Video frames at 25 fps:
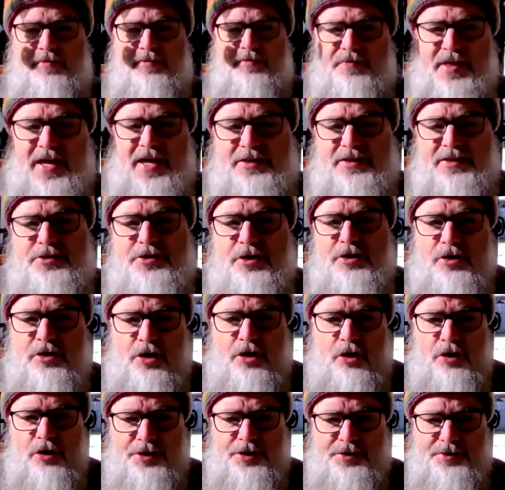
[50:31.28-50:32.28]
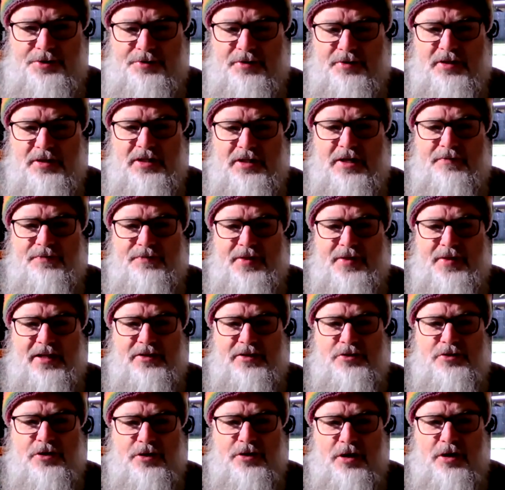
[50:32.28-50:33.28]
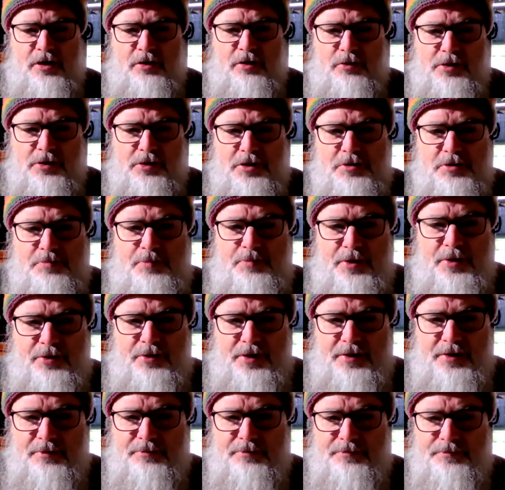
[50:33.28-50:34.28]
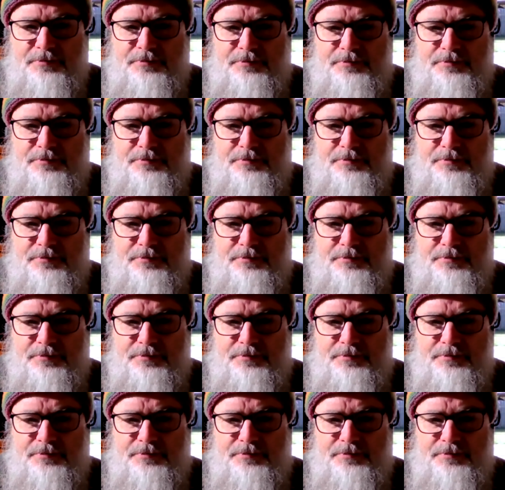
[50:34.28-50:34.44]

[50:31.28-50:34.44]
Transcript: Give that to God. Give that to the Holy Spirit.